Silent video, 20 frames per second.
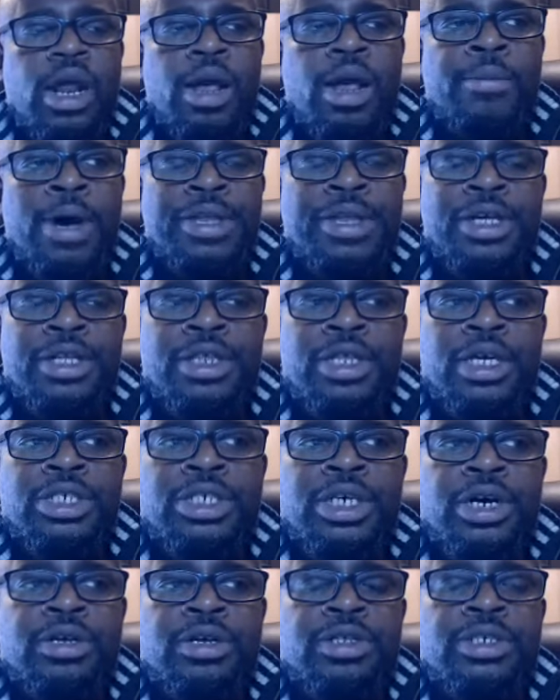but I think they
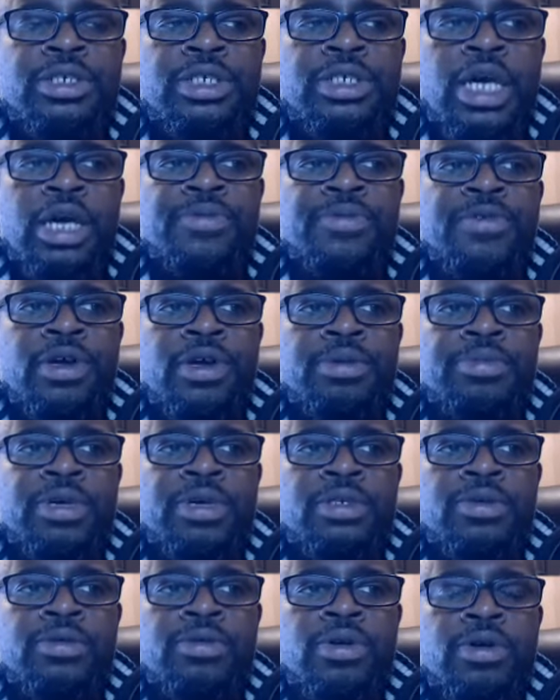shared the same
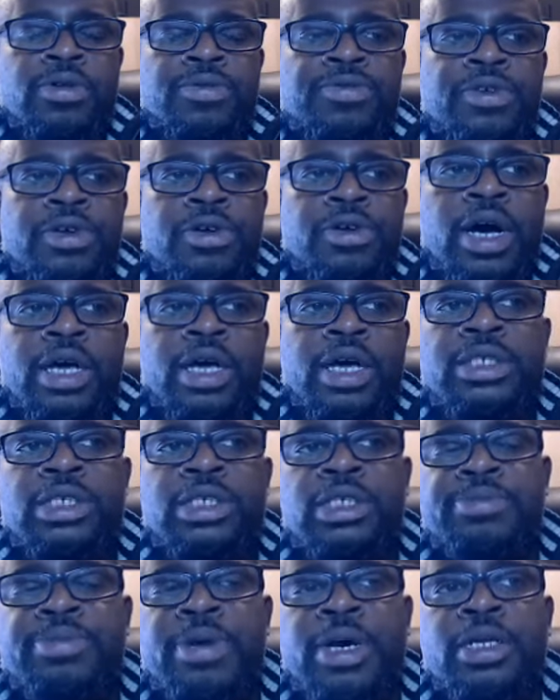fundamental worldview. I
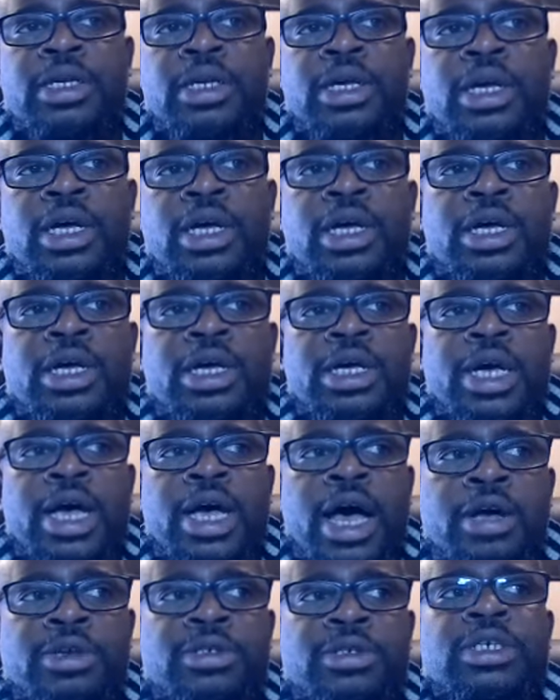suspect
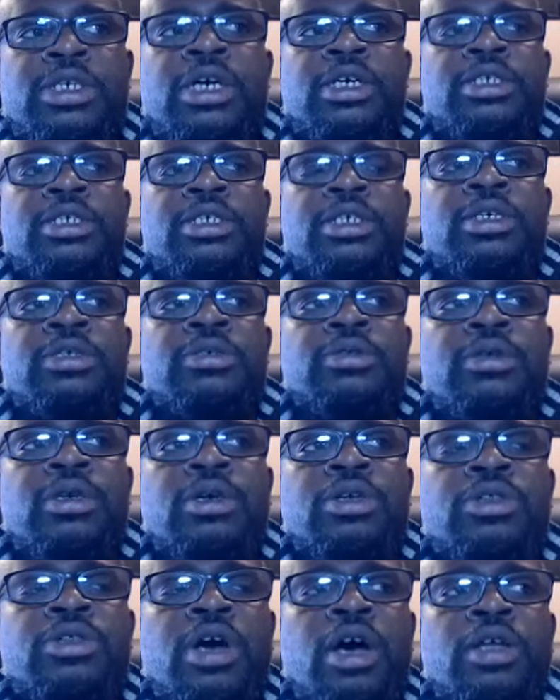Aldous Huxley
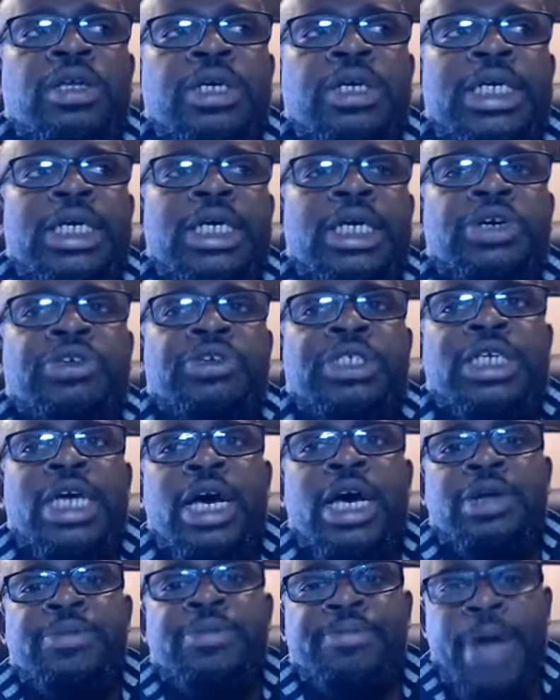thought it was
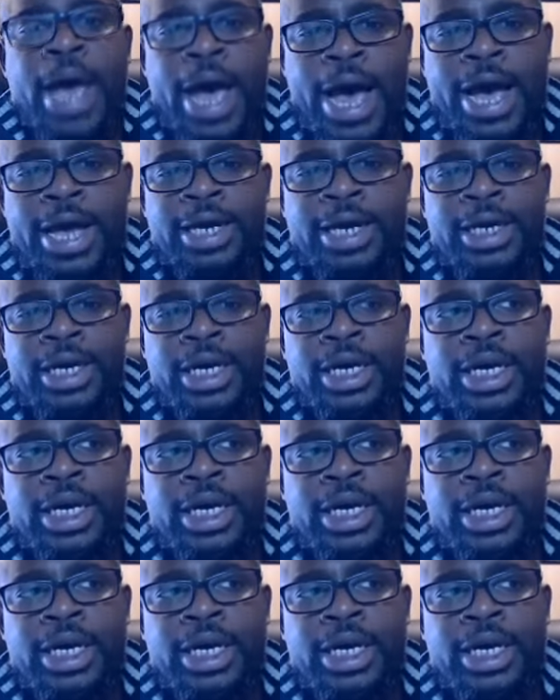kind of bad,